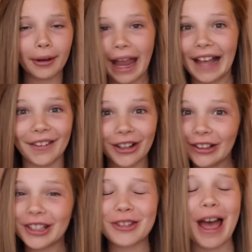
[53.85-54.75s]
Okay, I
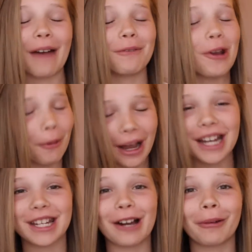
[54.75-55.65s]
literally do have no
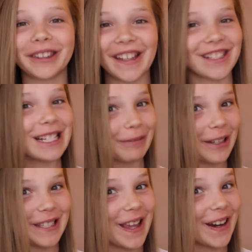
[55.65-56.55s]
idea what that just was
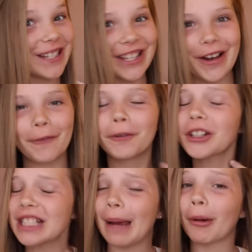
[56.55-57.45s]
there, so
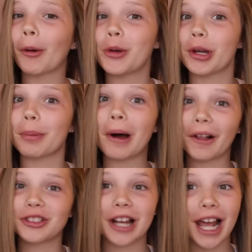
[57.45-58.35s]
first I'm going to
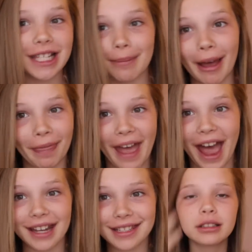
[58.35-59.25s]
apologize about
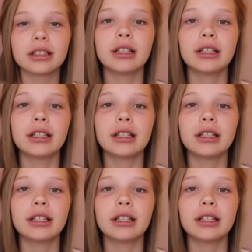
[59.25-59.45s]
that.